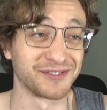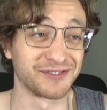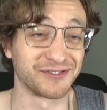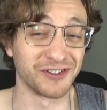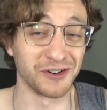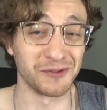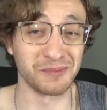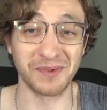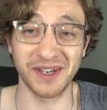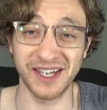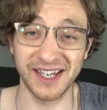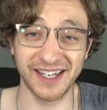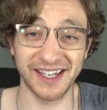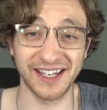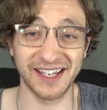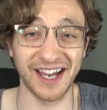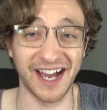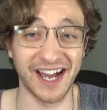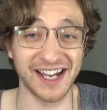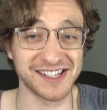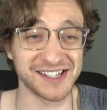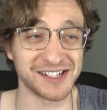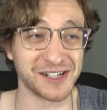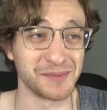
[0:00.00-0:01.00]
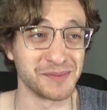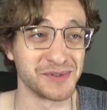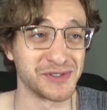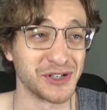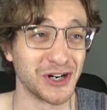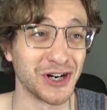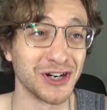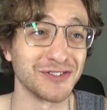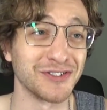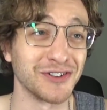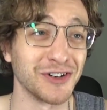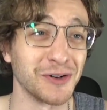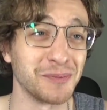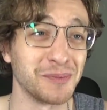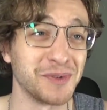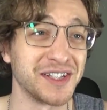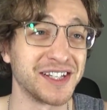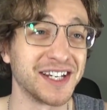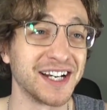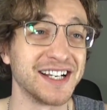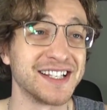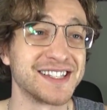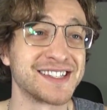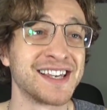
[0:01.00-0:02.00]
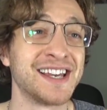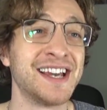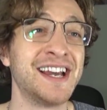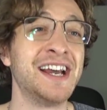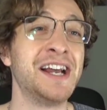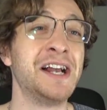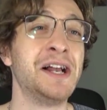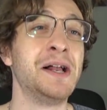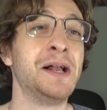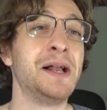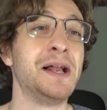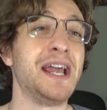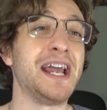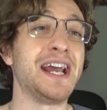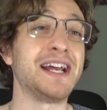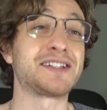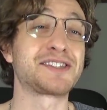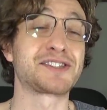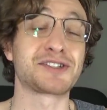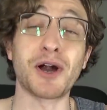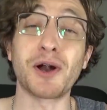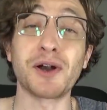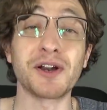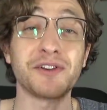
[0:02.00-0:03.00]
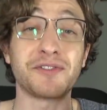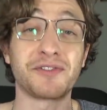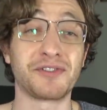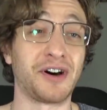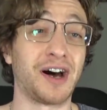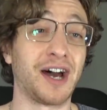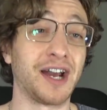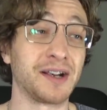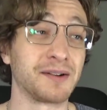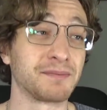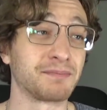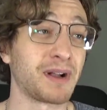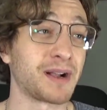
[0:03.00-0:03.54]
for me as an observer because it started fine.